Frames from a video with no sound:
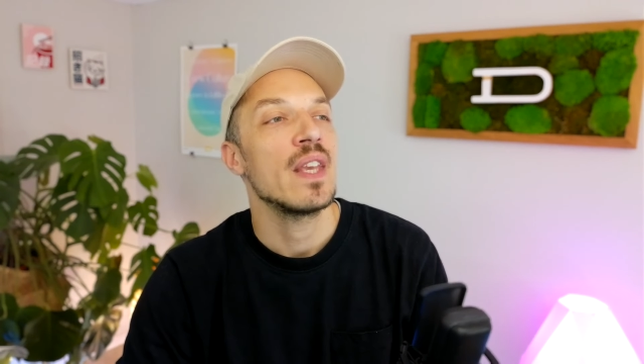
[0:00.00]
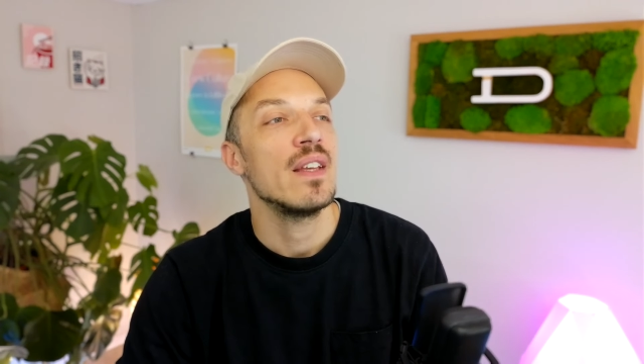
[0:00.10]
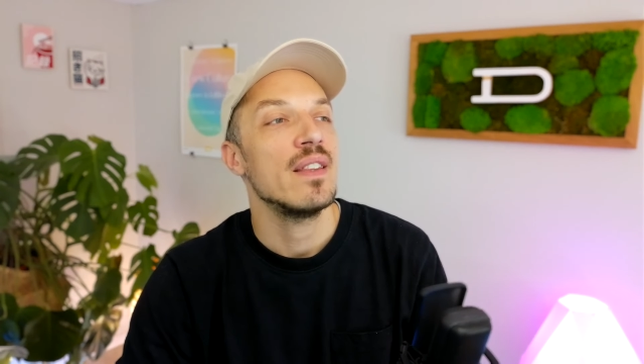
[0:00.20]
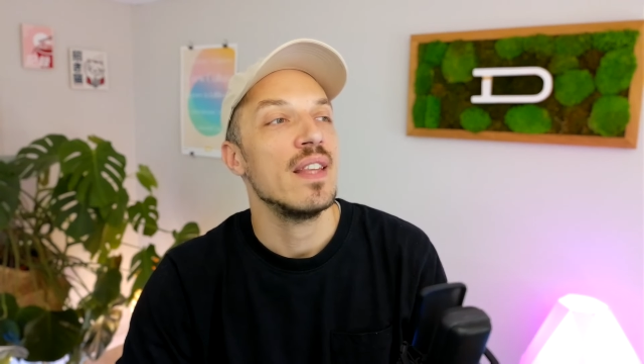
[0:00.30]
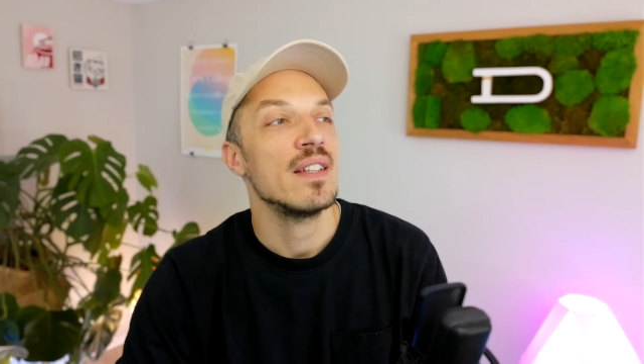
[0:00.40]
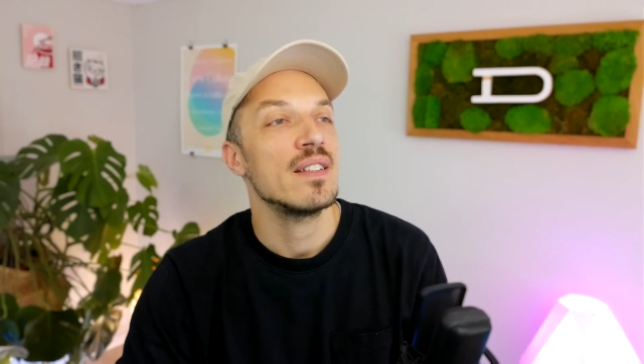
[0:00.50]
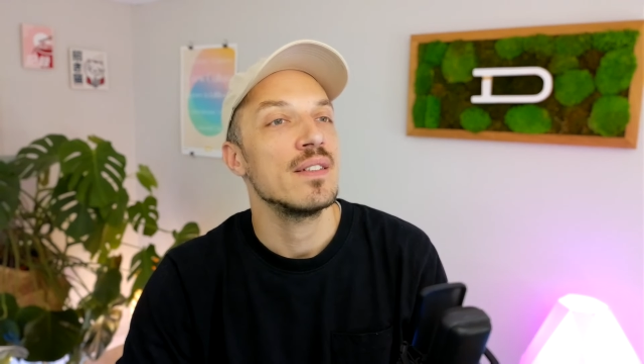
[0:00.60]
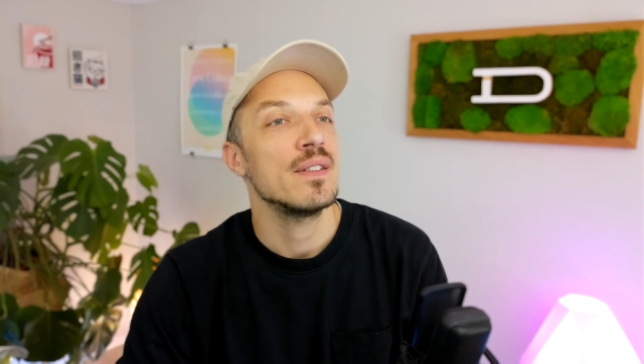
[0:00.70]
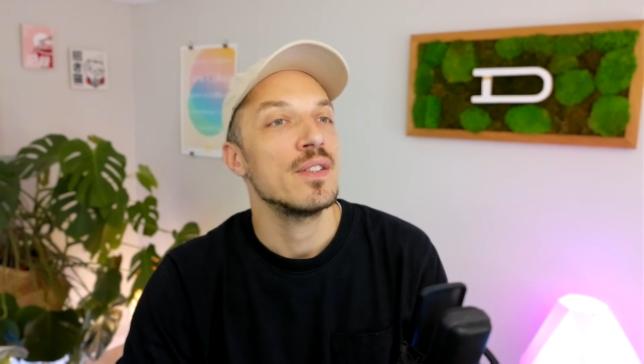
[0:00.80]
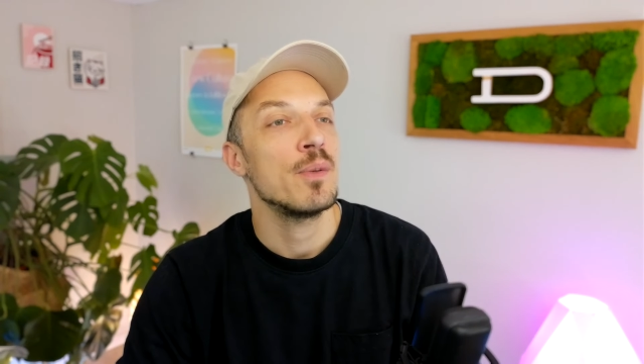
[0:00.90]
that
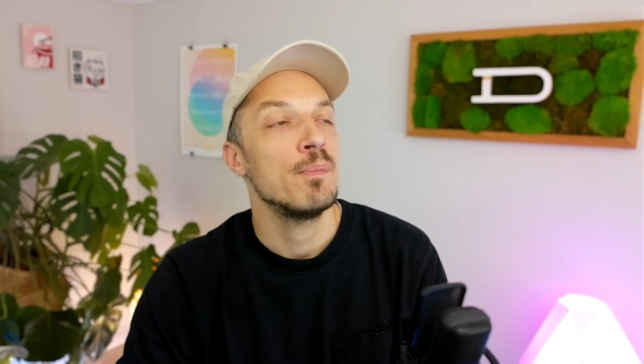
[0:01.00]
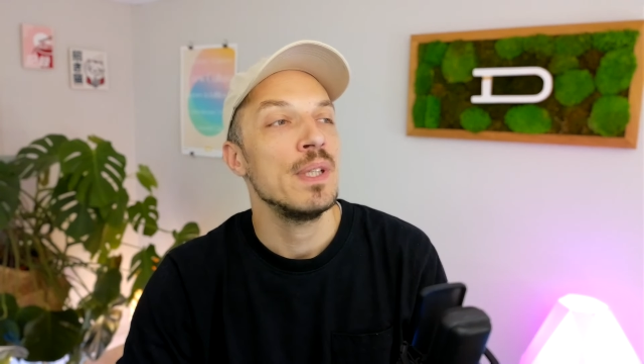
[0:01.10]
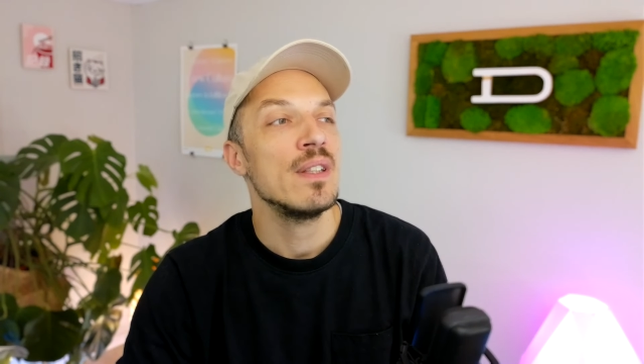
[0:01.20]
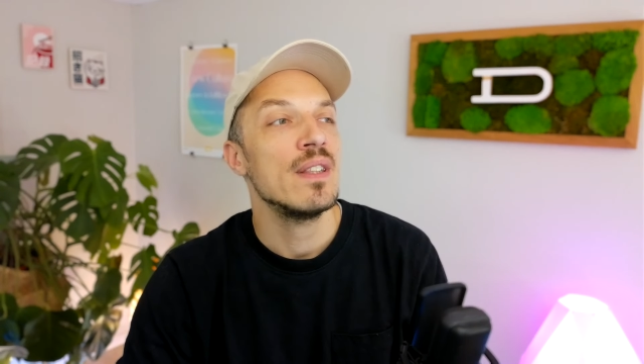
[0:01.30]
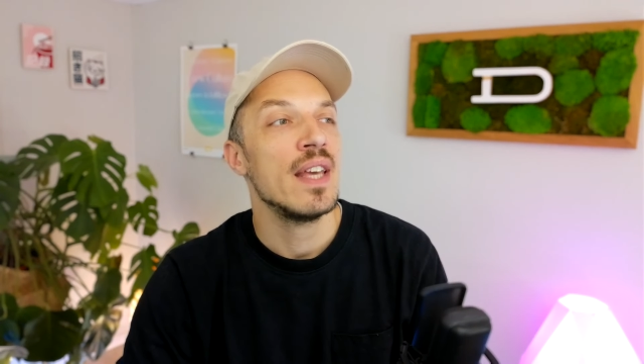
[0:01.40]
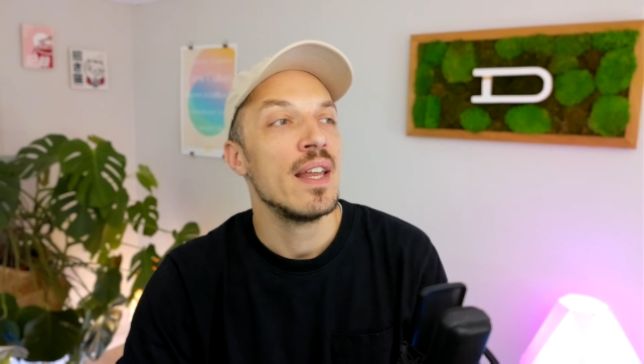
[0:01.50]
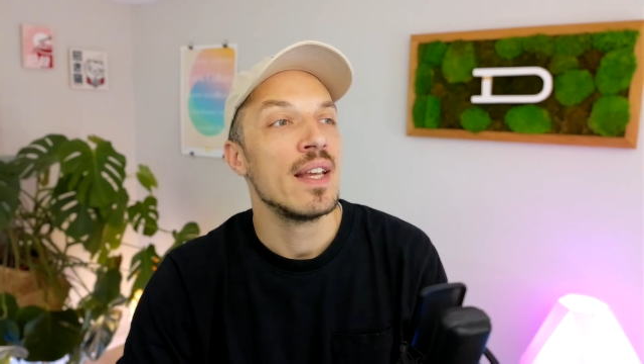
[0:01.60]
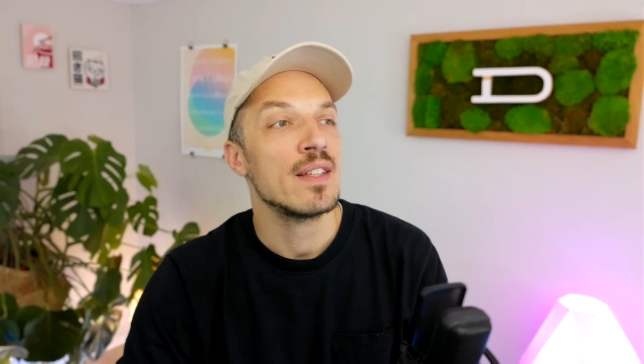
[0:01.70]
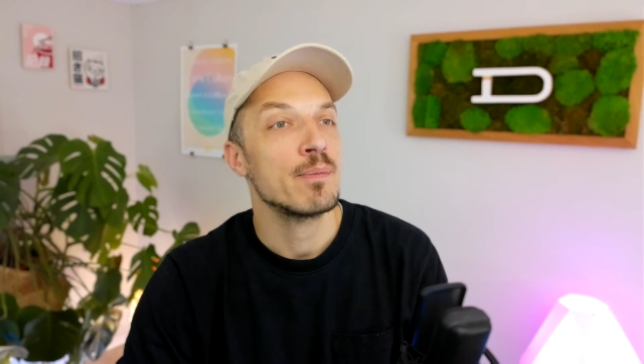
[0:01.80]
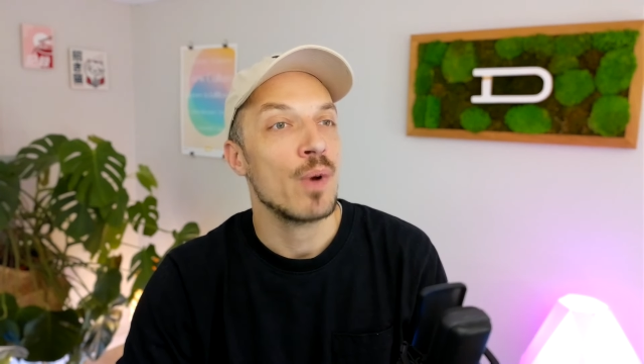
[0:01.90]
to build their
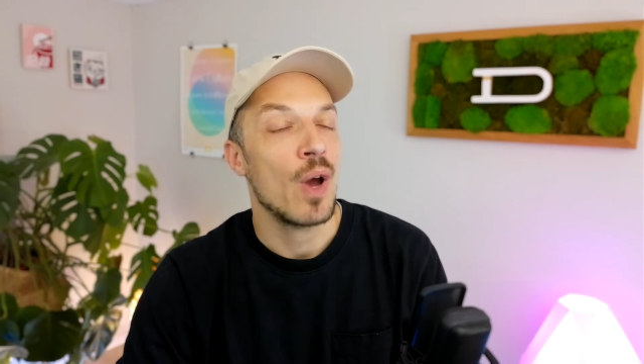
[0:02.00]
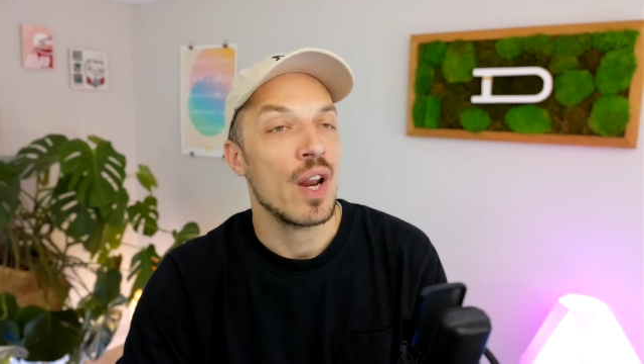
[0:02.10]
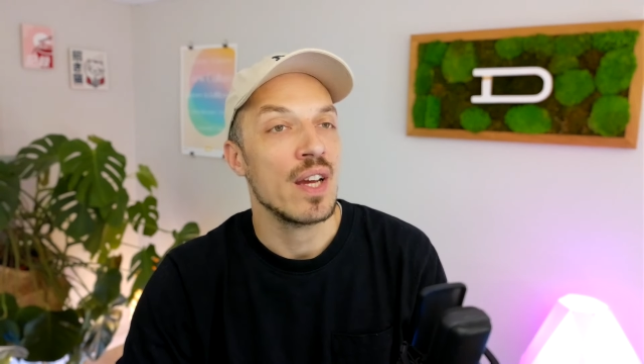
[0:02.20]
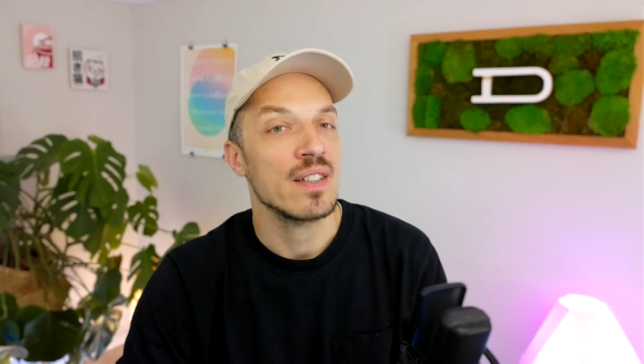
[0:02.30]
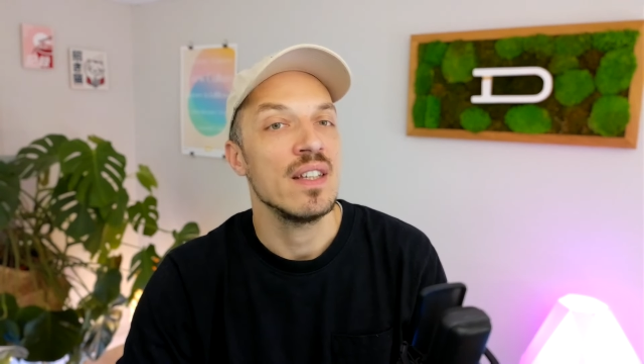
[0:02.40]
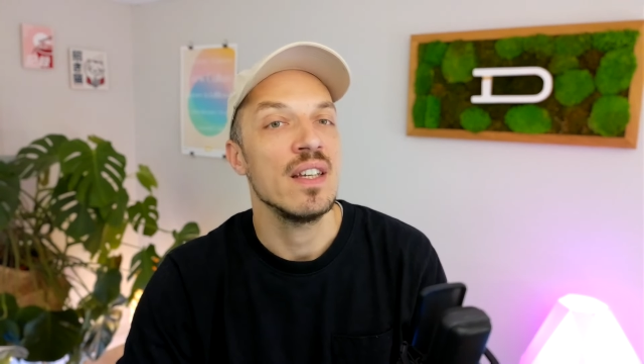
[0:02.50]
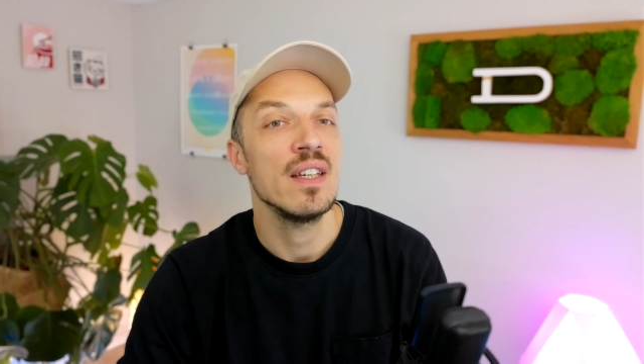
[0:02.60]
next product,